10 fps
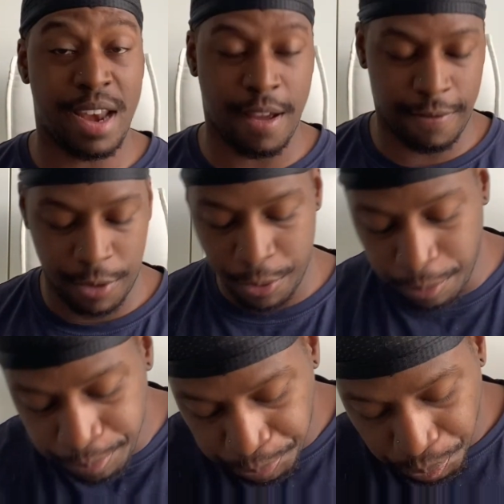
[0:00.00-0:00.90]
nephew.
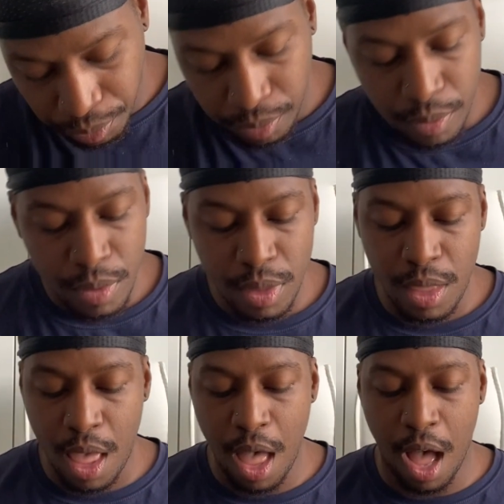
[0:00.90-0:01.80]

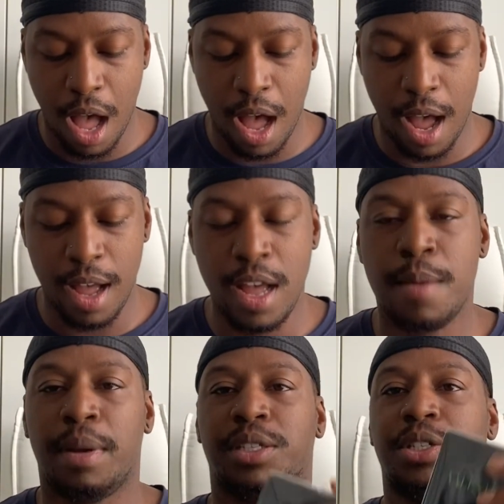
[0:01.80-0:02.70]
My
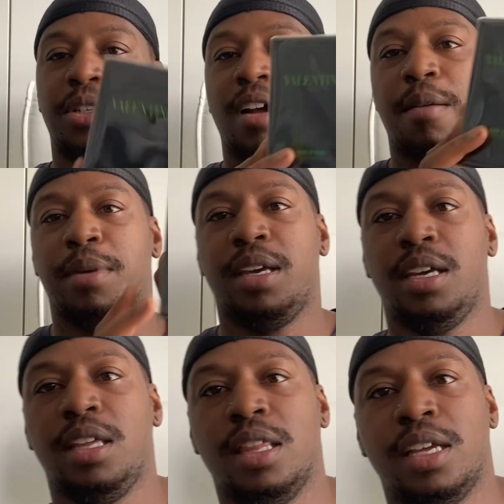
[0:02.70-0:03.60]
sister got
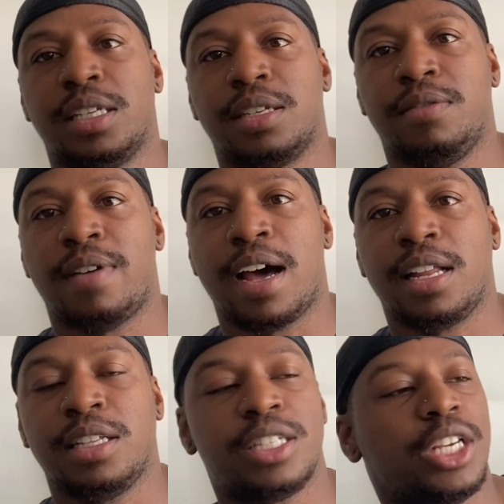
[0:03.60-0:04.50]
me this
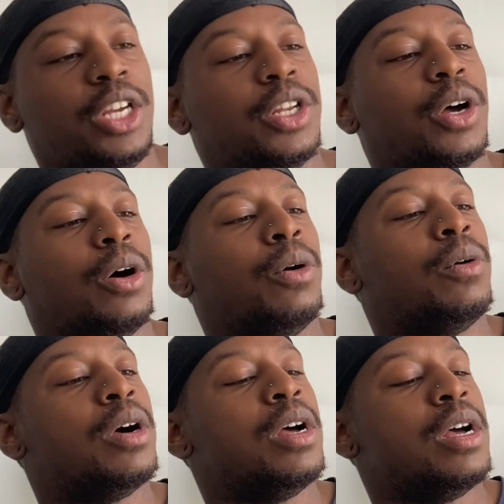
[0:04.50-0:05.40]

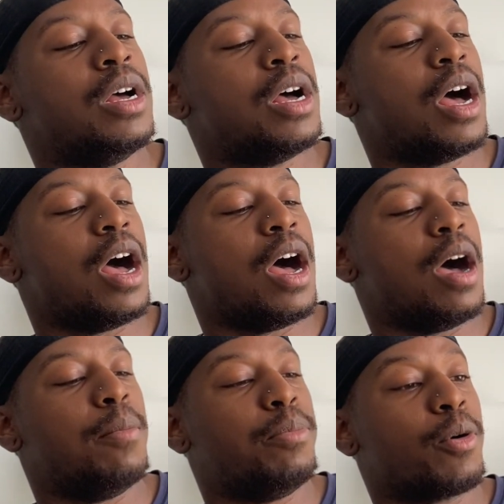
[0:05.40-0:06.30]
Valentino
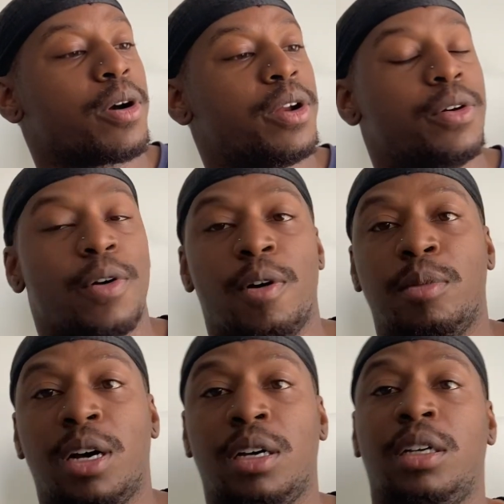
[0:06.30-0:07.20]
Born in
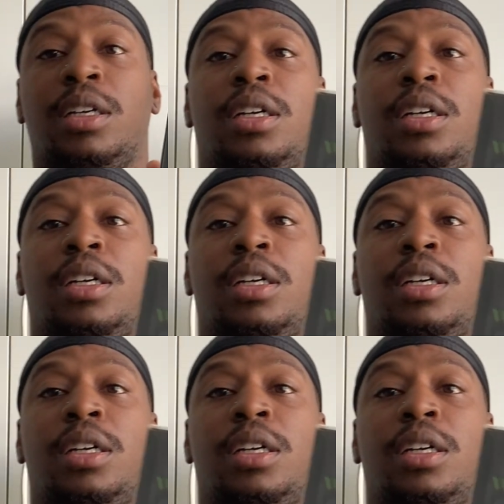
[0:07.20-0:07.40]
Roma